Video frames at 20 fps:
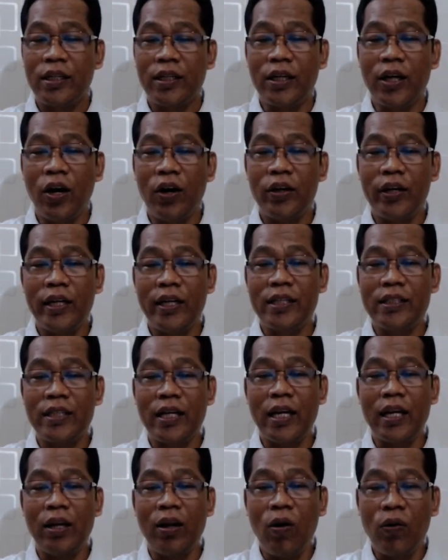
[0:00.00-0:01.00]
God is
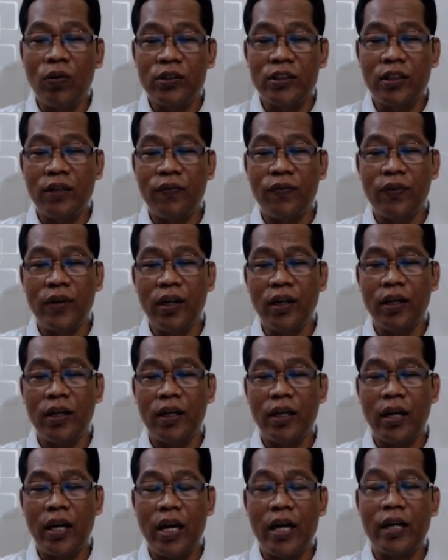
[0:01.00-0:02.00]
a long suffering
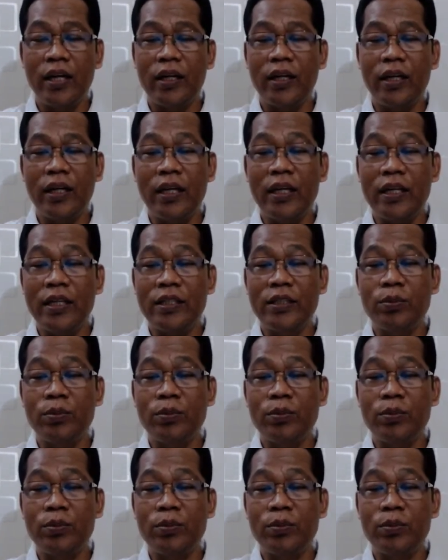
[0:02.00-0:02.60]
and he is